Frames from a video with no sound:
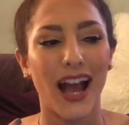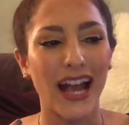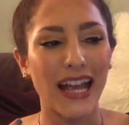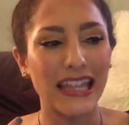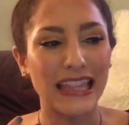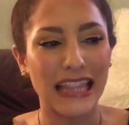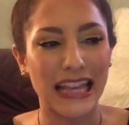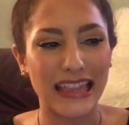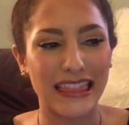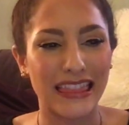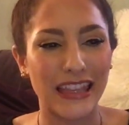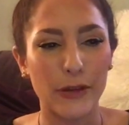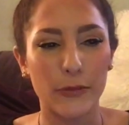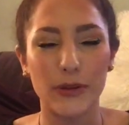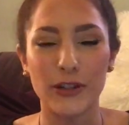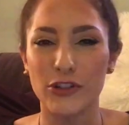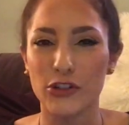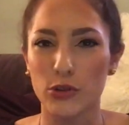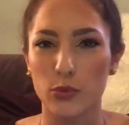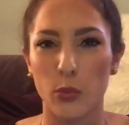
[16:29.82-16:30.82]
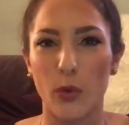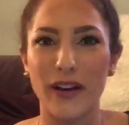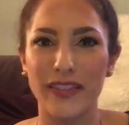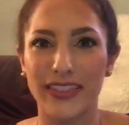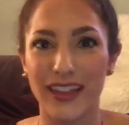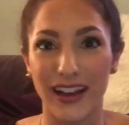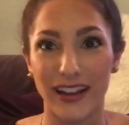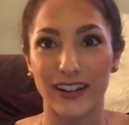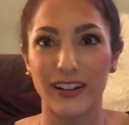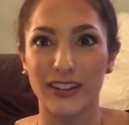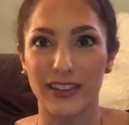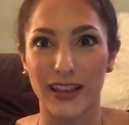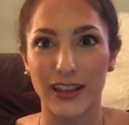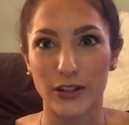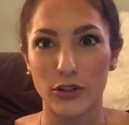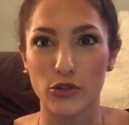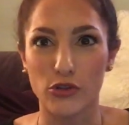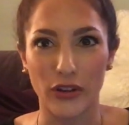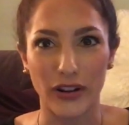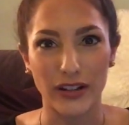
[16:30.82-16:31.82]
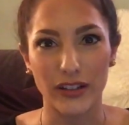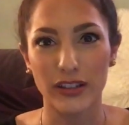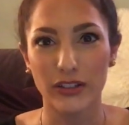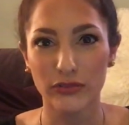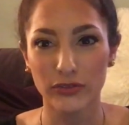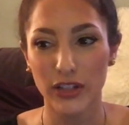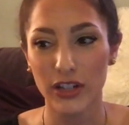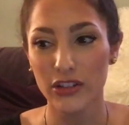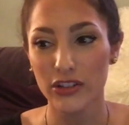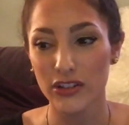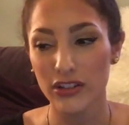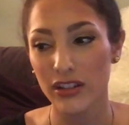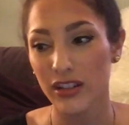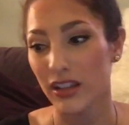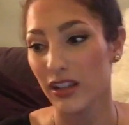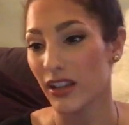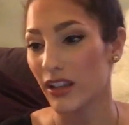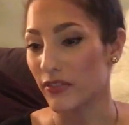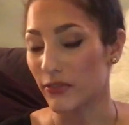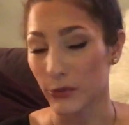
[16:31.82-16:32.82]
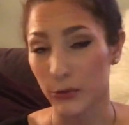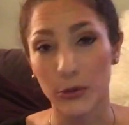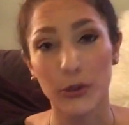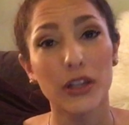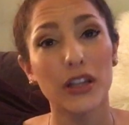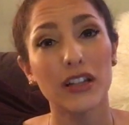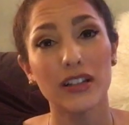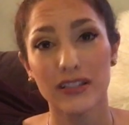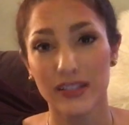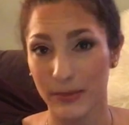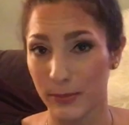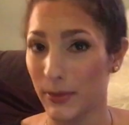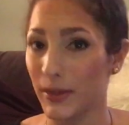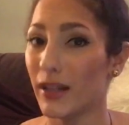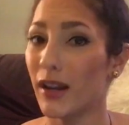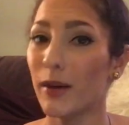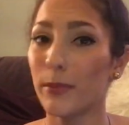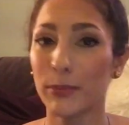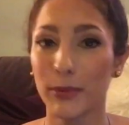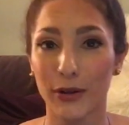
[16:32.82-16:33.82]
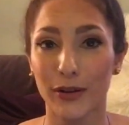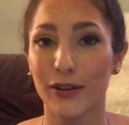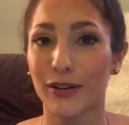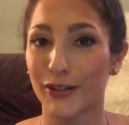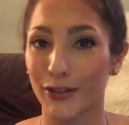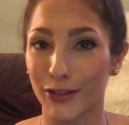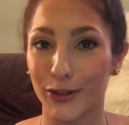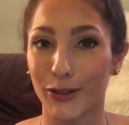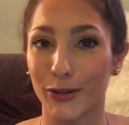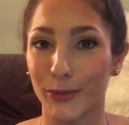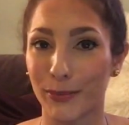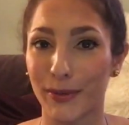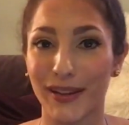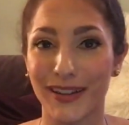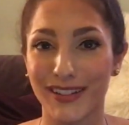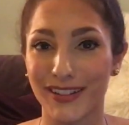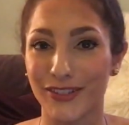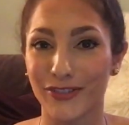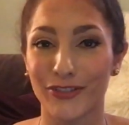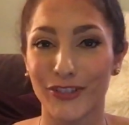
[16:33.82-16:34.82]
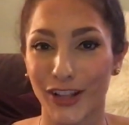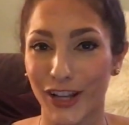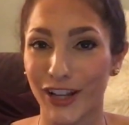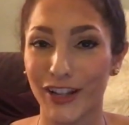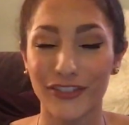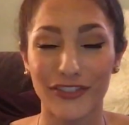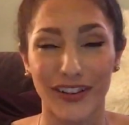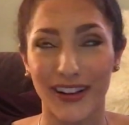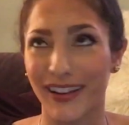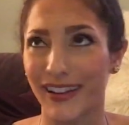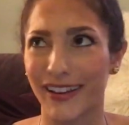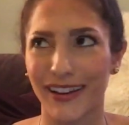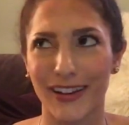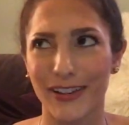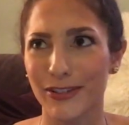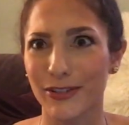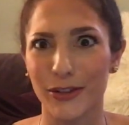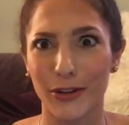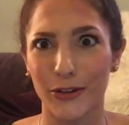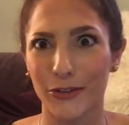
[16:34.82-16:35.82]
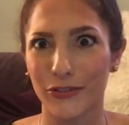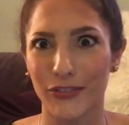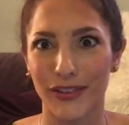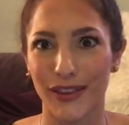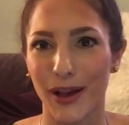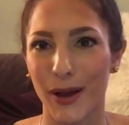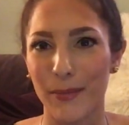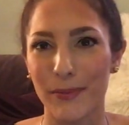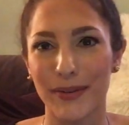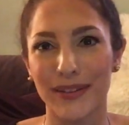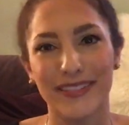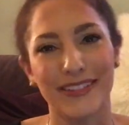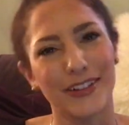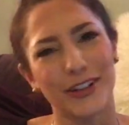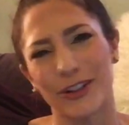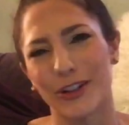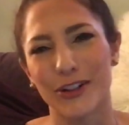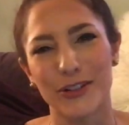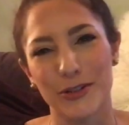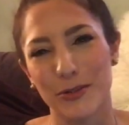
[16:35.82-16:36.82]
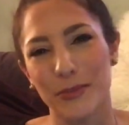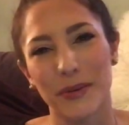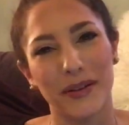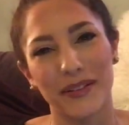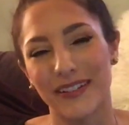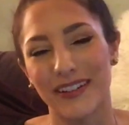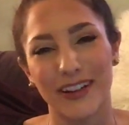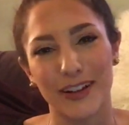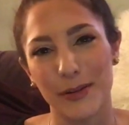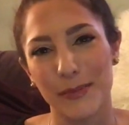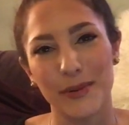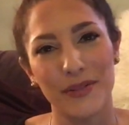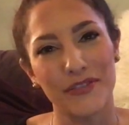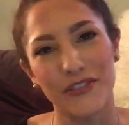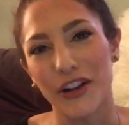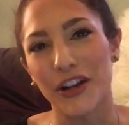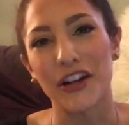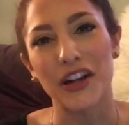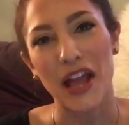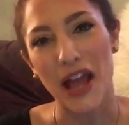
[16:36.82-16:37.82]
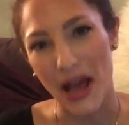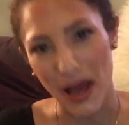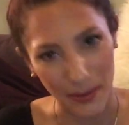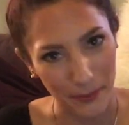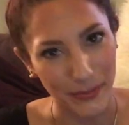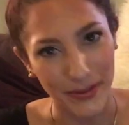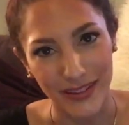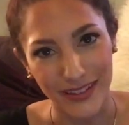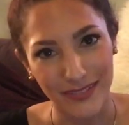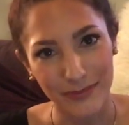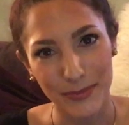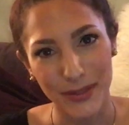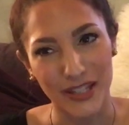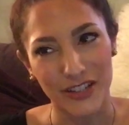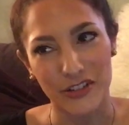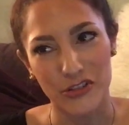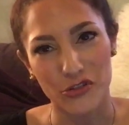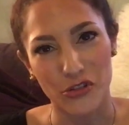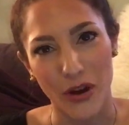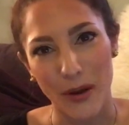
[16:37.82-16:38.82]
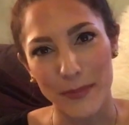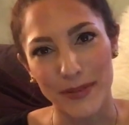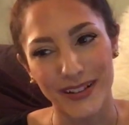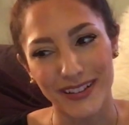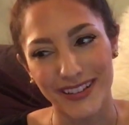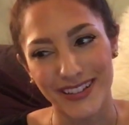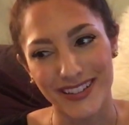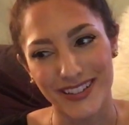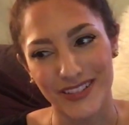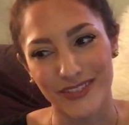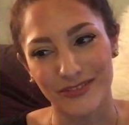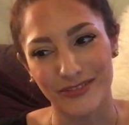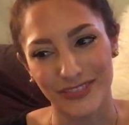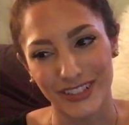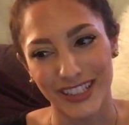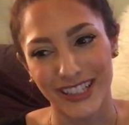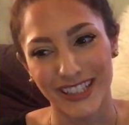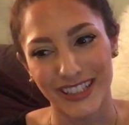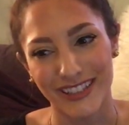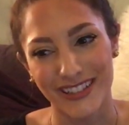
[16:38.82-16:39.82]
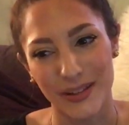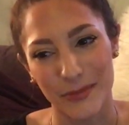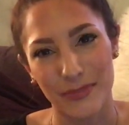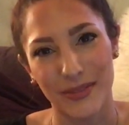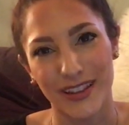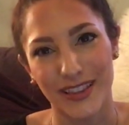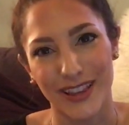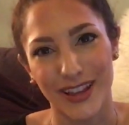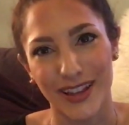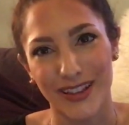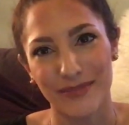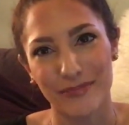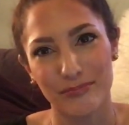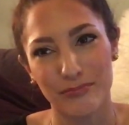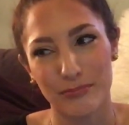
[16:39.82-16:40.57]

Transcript: I think we just want that adrenaline rush. If you're looking to speed up your pace of life, I guess go for that. But you're also probably not going to be very happy, because drama isn't really something that